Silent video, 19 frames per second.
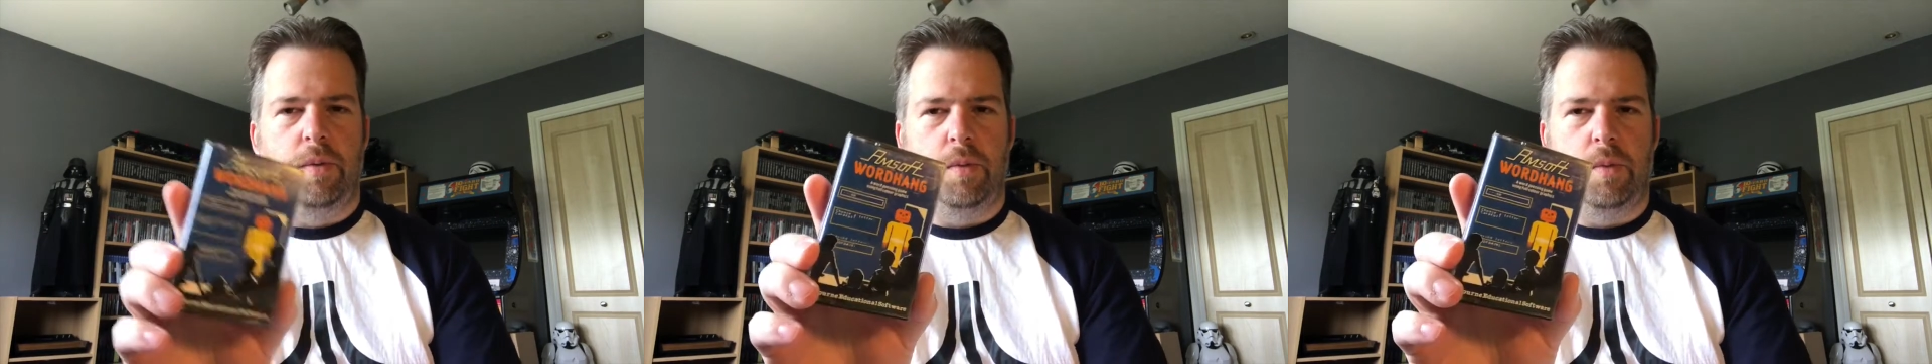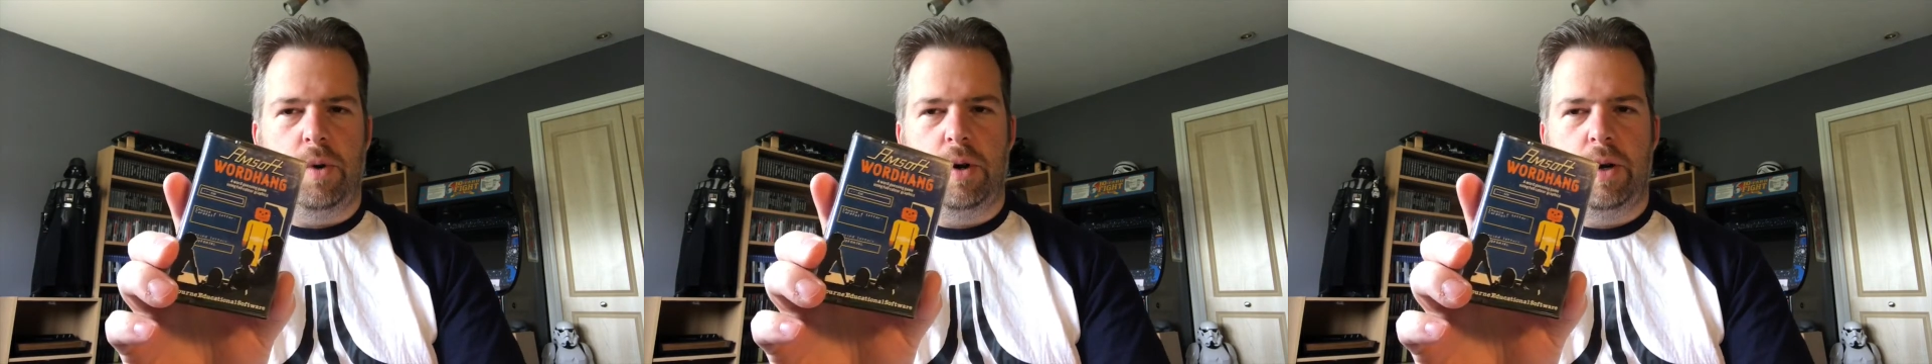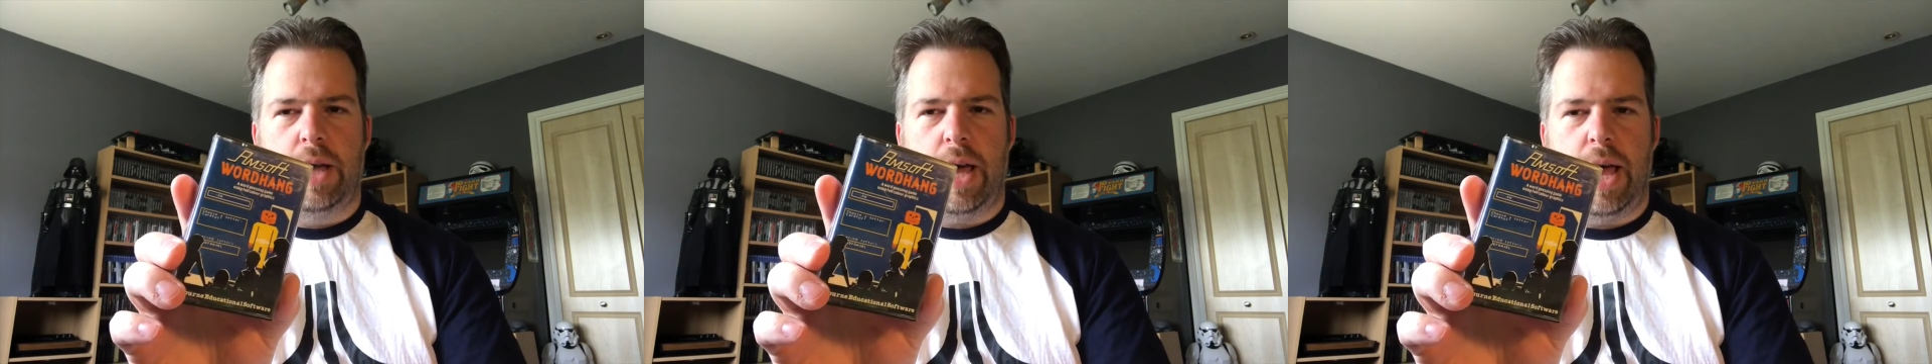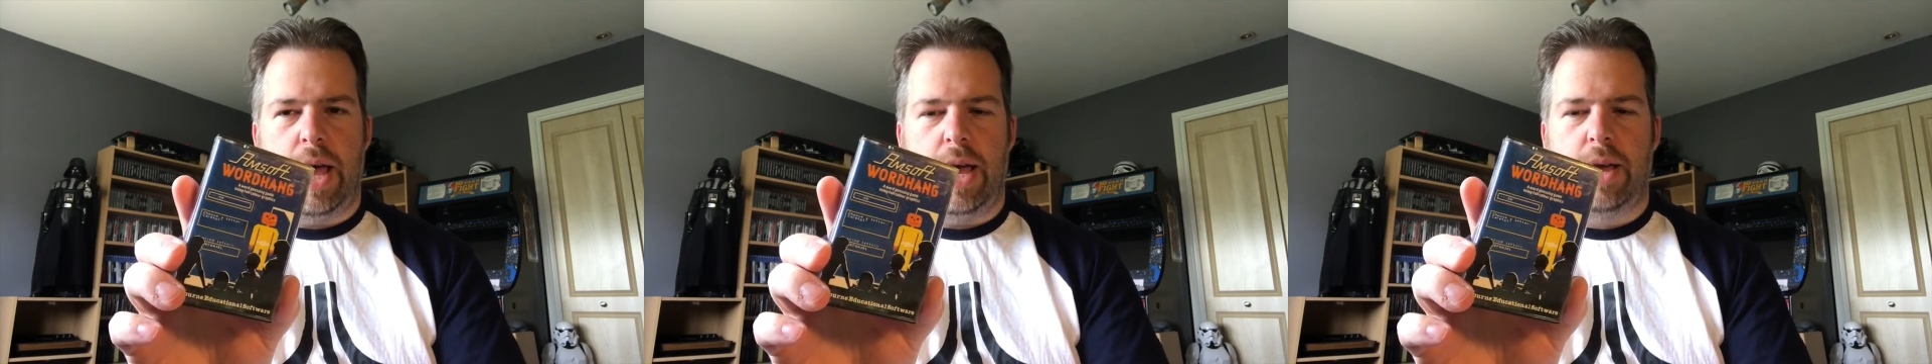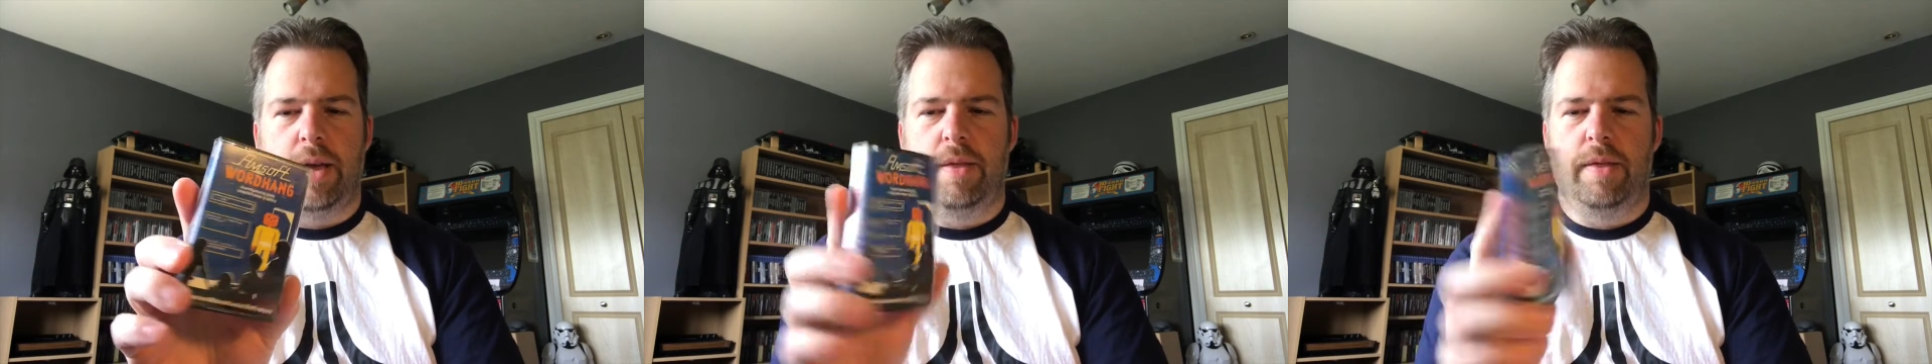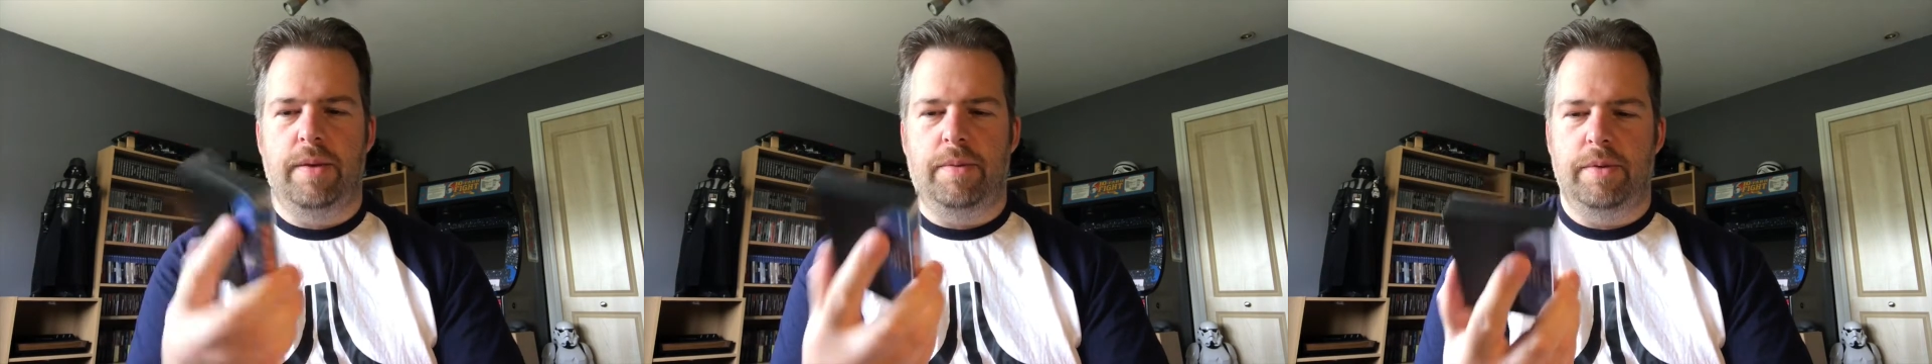Word
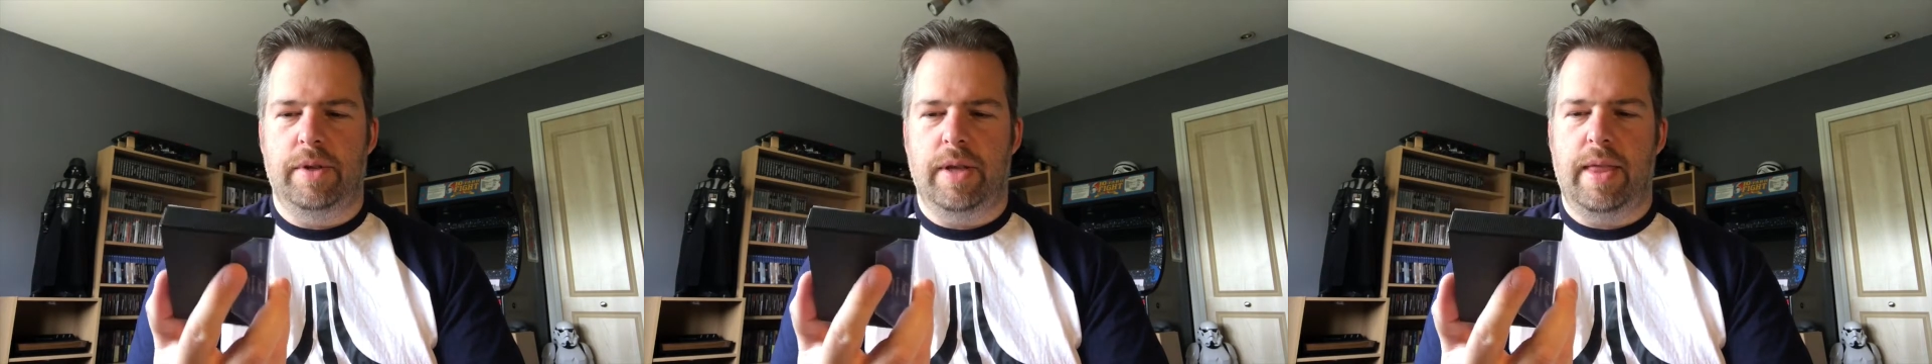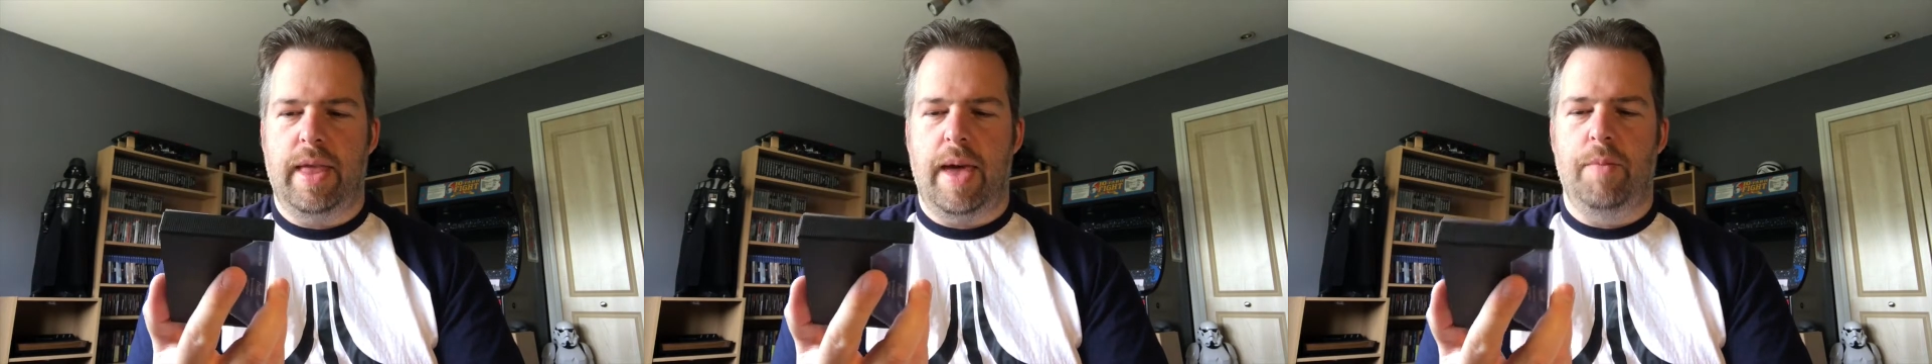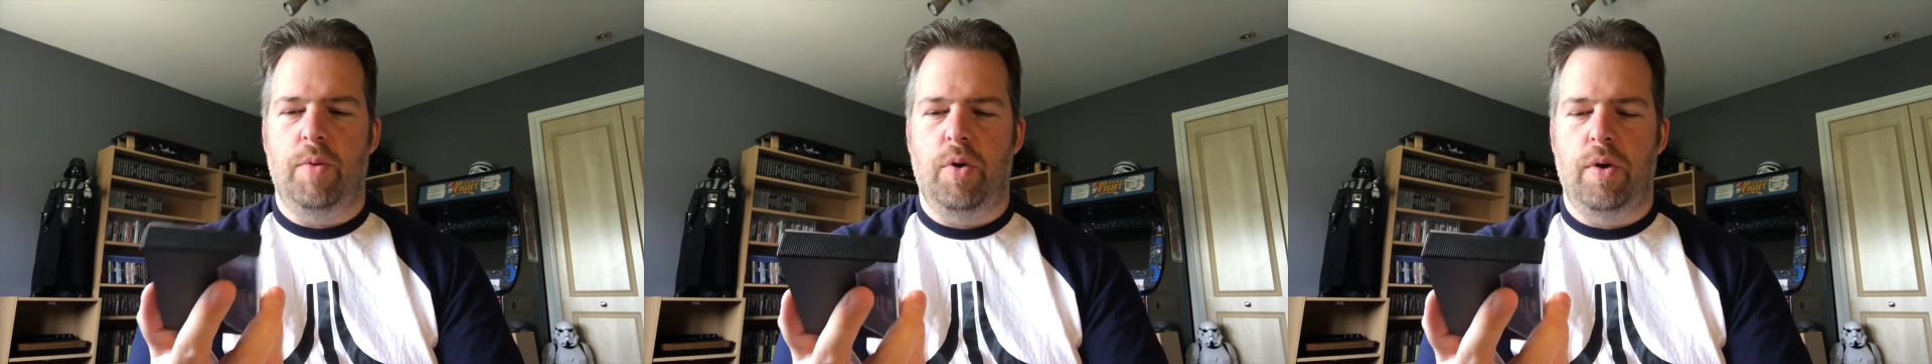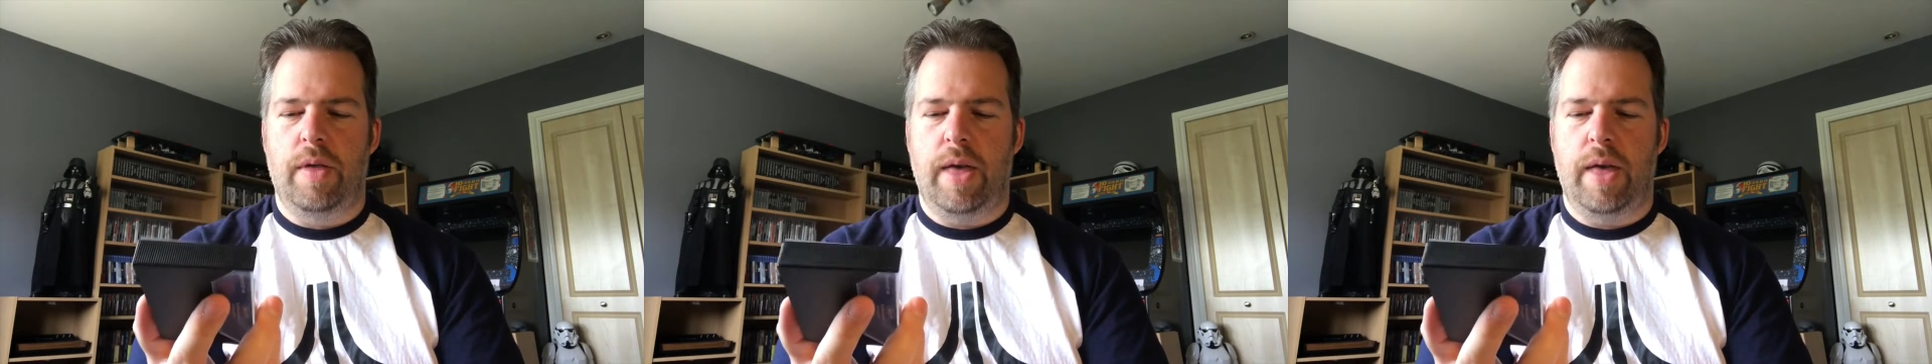Hang. There was a demo